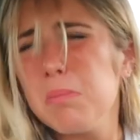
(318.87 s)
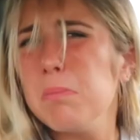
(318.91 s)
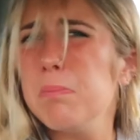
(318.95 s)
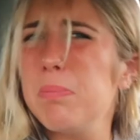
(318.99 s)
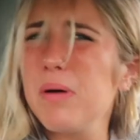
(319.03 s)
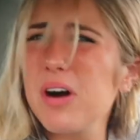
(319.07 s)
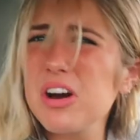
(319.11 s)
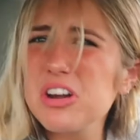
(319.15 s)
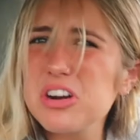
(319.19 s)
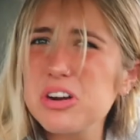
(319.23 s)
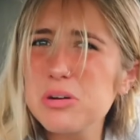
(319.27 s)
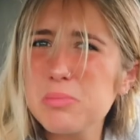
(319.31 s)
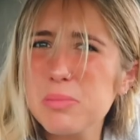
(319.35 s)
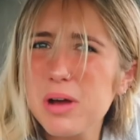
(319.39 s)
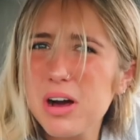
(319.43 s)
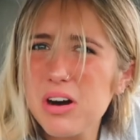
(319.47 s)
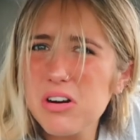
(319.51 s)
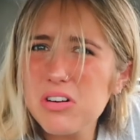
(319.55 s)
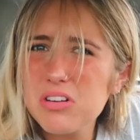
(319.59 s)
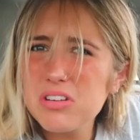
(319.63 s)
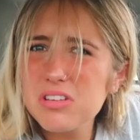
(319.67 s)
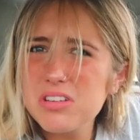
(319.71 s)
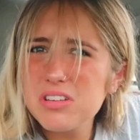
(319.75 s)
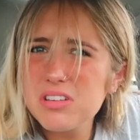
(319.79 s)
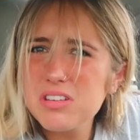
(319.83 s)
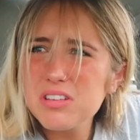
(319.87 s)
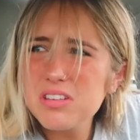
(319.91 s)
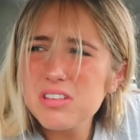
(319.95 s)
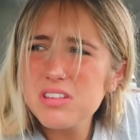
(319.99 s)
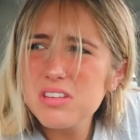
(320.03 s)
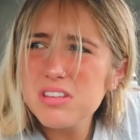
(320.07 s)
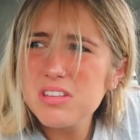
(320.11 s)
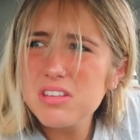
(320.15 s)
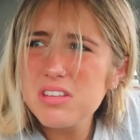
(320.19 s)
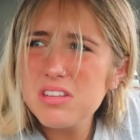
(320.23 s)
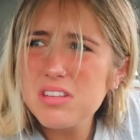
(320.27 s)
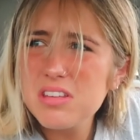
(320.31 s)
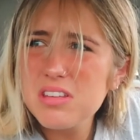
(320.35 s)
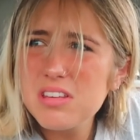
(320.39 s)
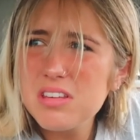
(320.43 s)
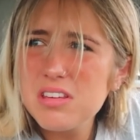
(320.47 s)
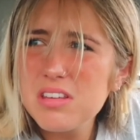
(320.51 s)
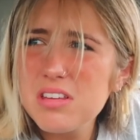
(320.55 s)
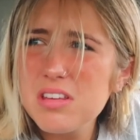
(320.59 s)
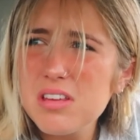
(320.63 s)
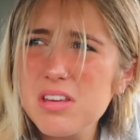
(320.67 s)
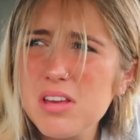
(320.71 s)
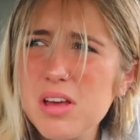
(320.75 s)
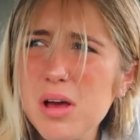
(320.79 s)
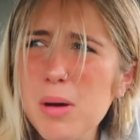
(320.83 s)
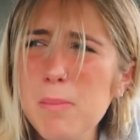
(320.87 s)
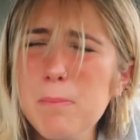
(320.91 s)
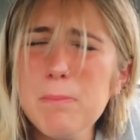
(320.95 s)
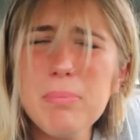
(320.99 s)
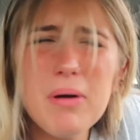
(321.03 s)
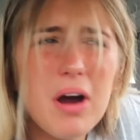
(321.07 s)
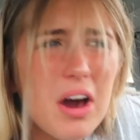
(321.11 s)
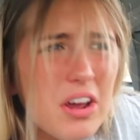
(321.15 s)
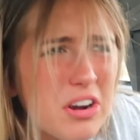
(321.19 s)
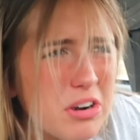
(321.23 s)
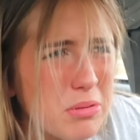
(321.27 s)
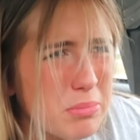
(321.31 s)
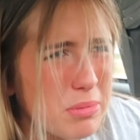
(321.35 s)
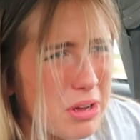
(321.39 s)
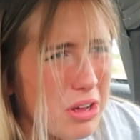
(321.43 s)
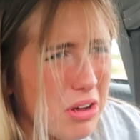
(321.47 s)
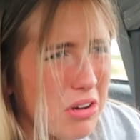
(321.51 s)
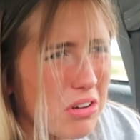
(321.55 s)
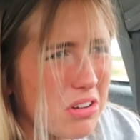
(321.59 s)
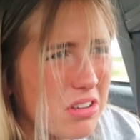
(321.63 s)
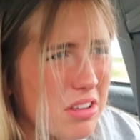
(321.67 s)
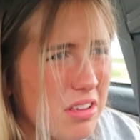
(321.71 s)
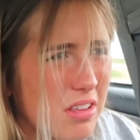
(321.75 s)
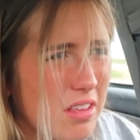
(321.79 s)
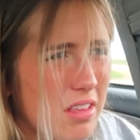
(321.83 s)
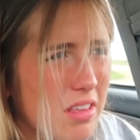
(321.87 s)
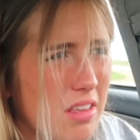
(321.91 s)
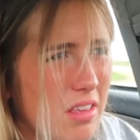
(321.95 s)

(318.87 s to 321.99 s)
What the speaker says: Buttermilk? Buttermilk?